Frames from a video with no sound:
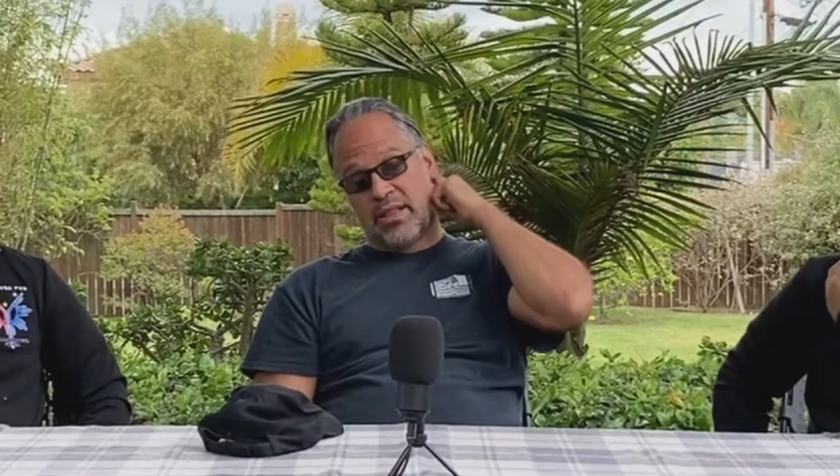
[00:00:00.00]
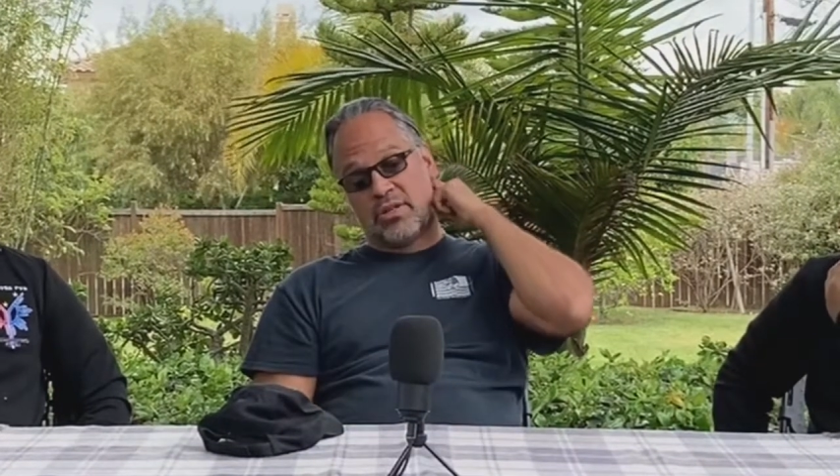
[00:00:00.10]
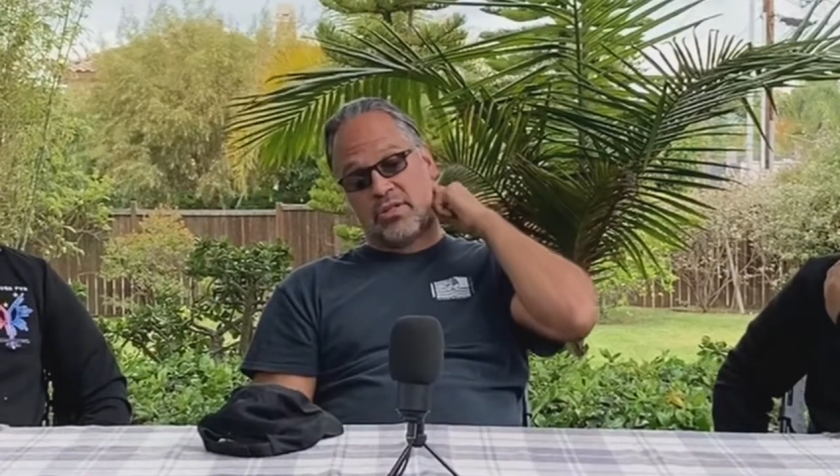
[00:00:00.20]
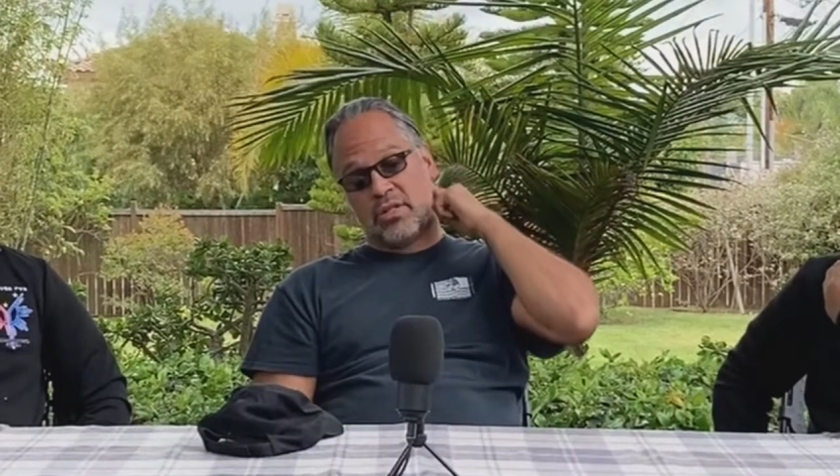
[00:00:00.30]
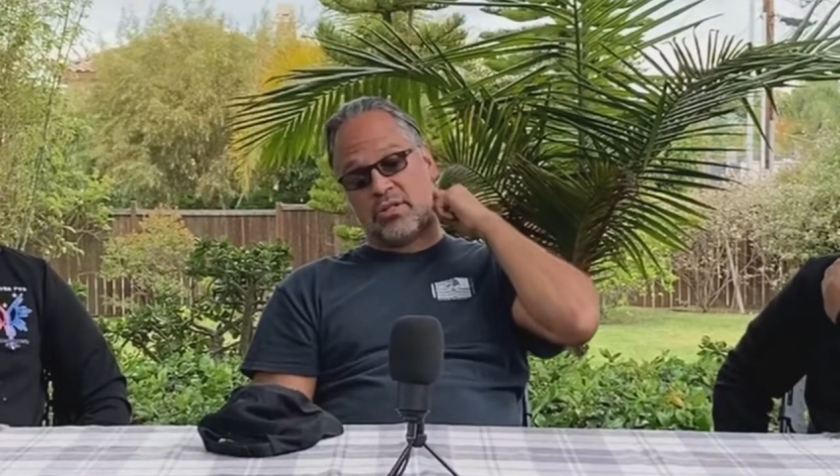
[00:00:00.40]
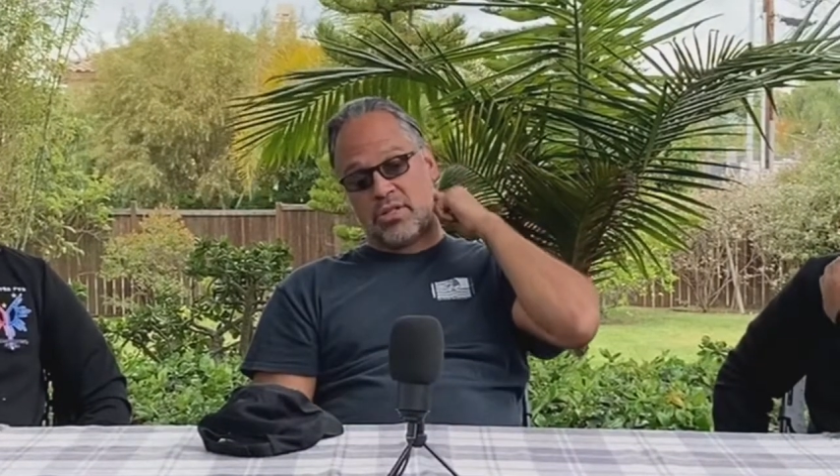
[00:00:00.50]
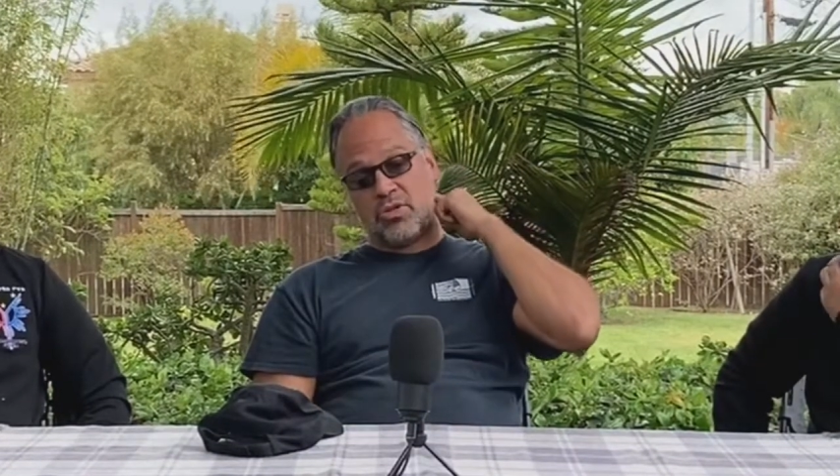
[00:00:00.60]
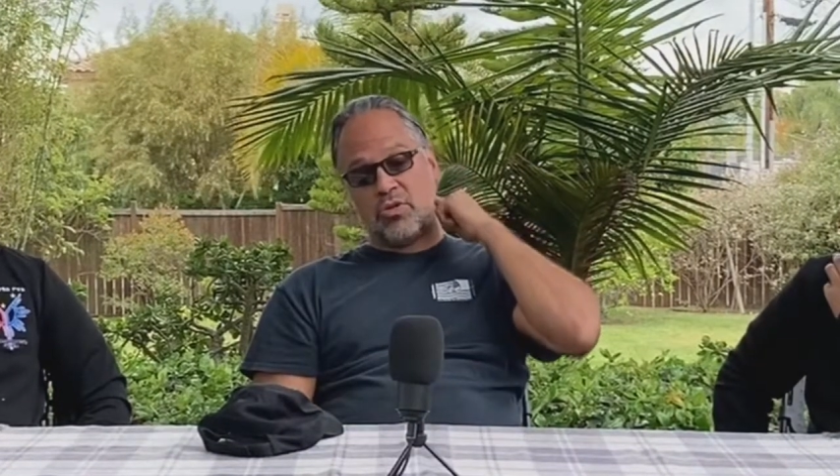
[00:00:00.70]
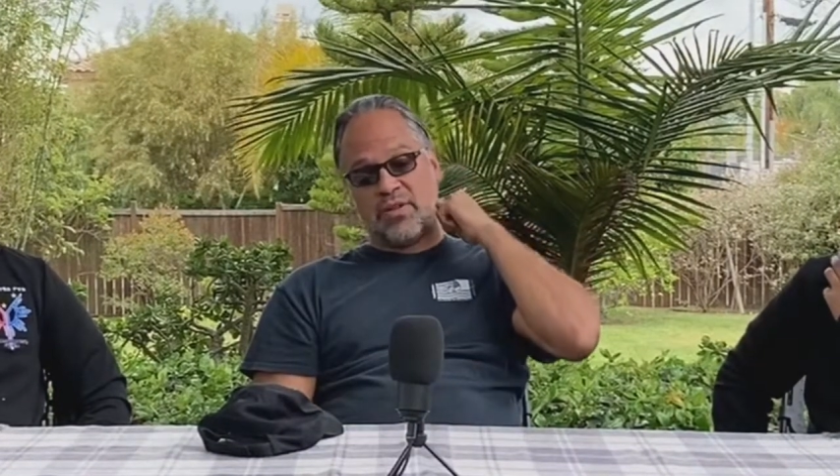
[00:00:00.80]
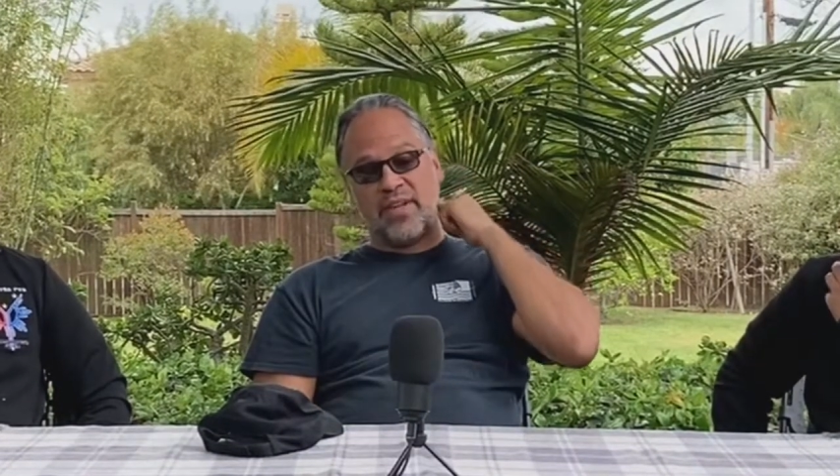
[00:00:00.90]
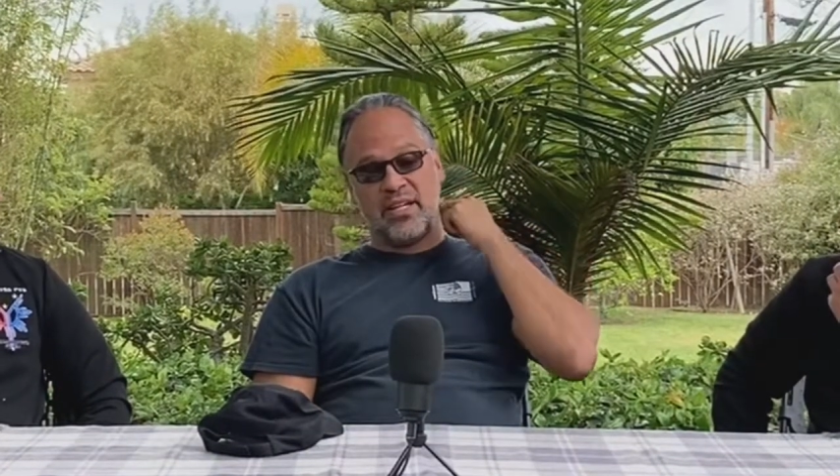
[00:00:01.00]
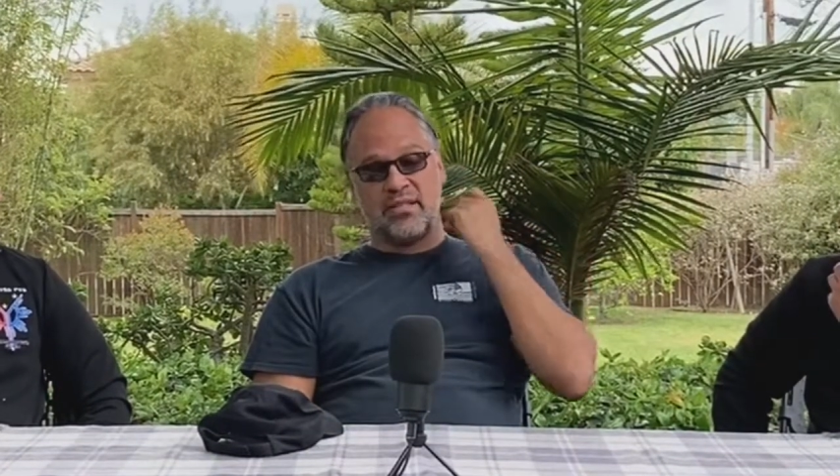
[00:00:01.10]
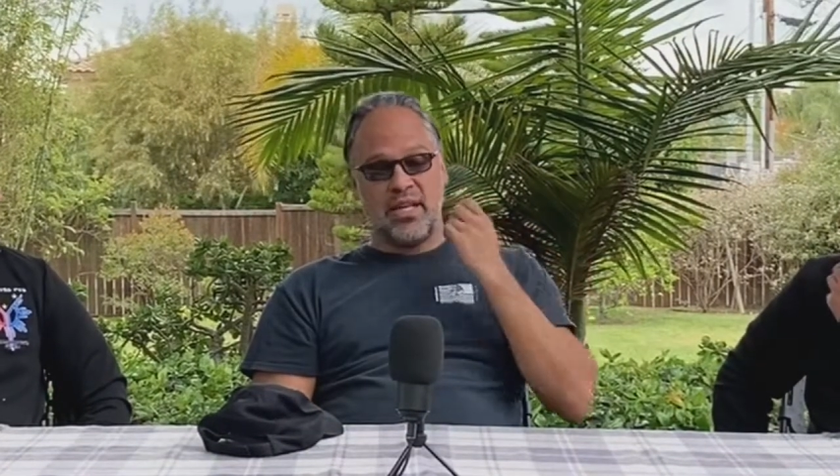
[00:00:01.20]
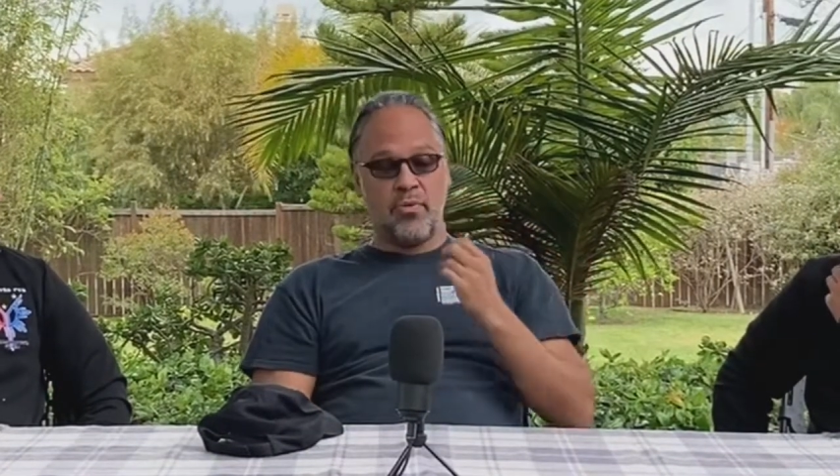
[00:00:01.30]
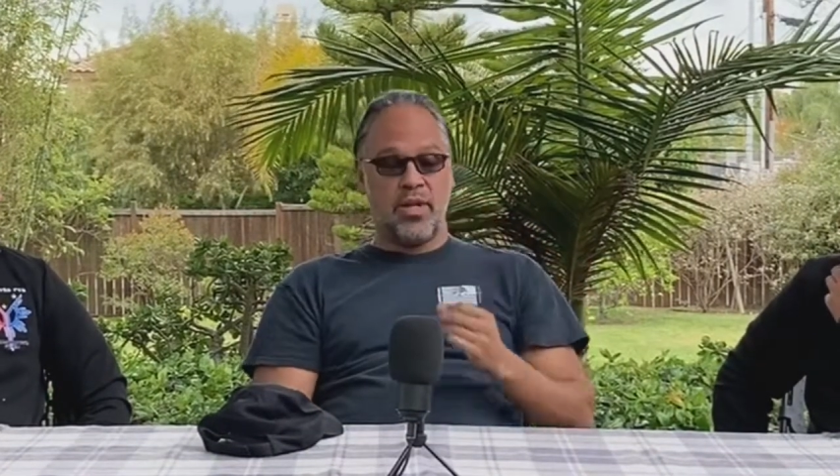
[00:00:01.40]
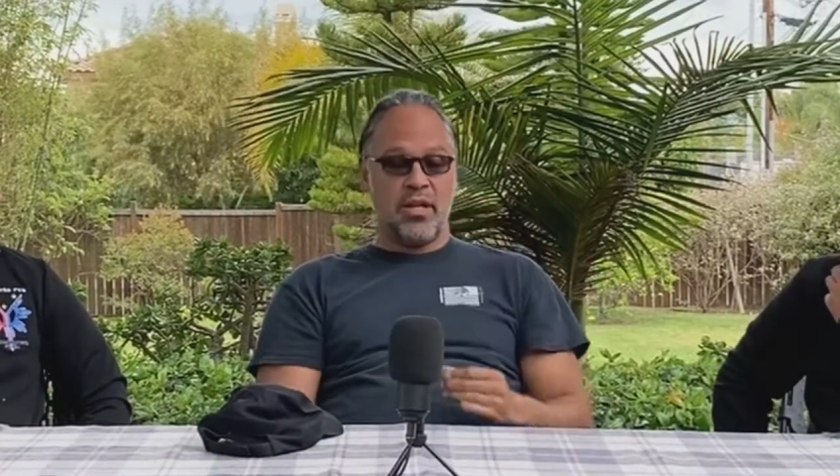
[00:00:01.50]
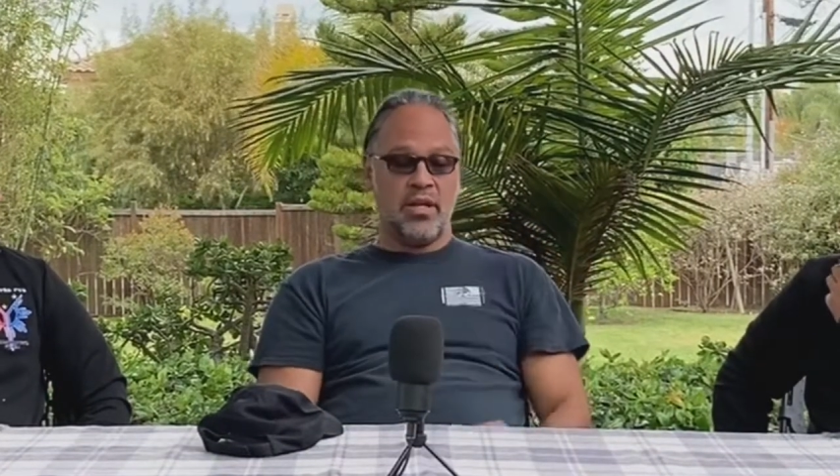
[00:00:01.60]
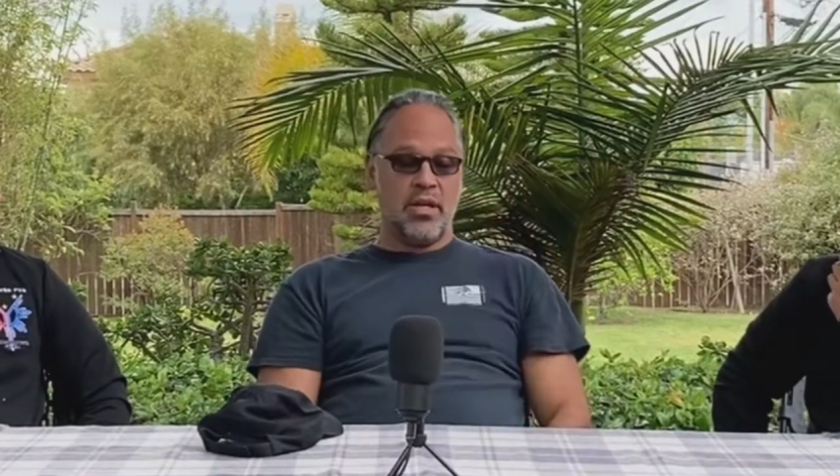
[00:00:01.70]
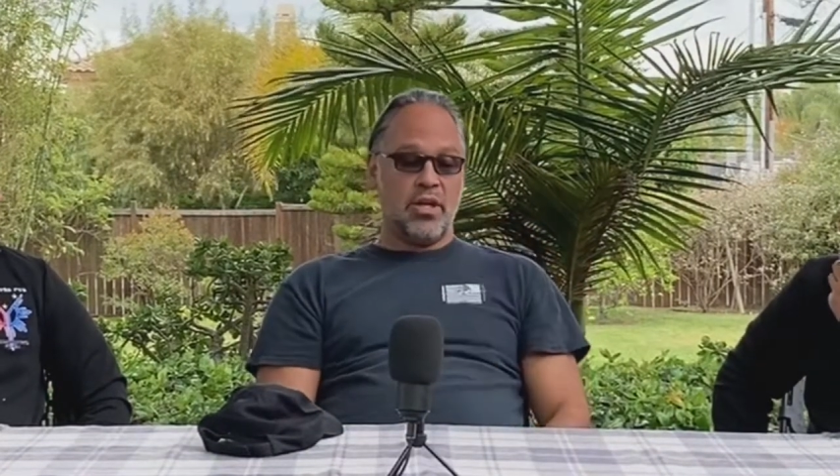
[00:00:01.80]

there's the truth of it is that when